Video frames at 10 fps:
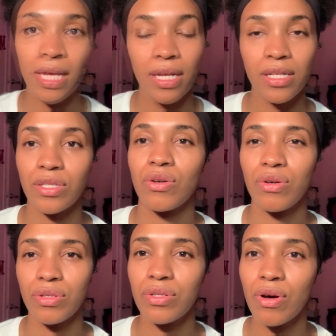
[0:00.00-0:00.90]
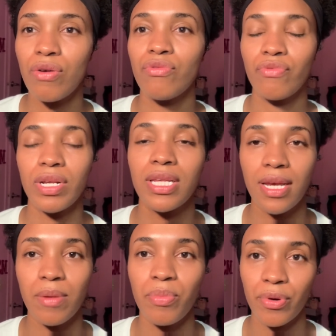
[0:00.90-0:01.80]
It's also really
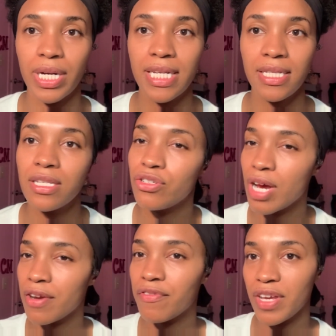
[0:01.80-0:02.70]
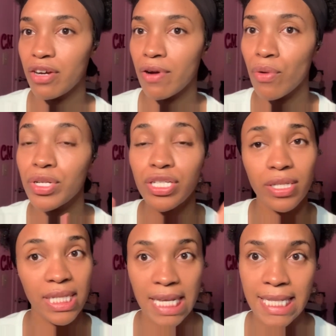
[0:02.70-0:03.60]
important to try to figure out what your
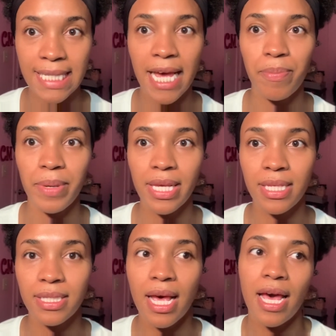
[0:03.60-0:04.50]
skin type is,